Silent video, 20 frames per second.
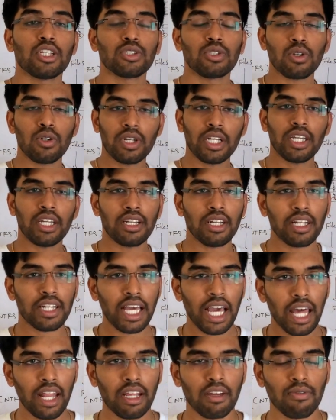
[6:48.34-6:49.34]
Storing in a
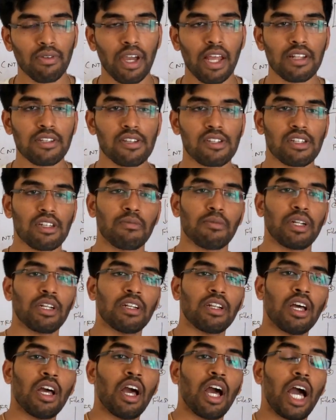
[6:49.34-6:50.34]
direct file system
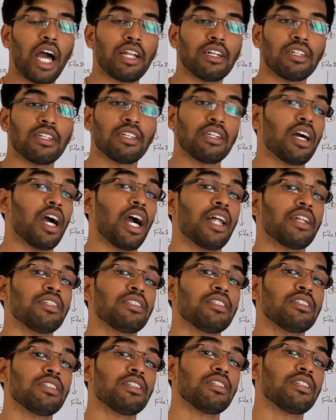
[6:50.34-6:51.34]
and and
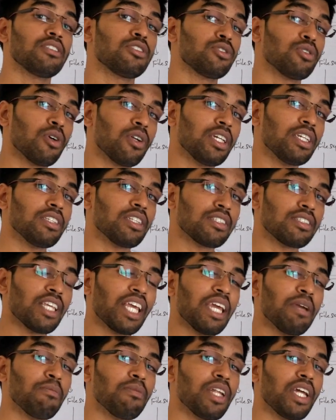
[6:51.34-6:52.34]
and storing the
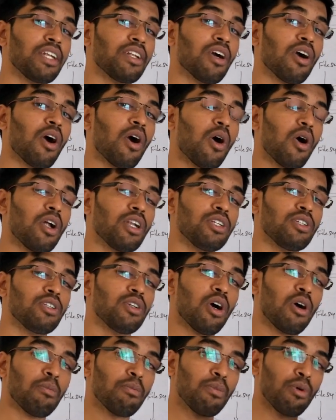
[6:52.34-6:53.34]
same data on
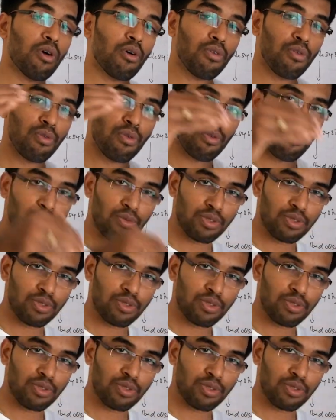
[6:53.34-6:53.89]
top of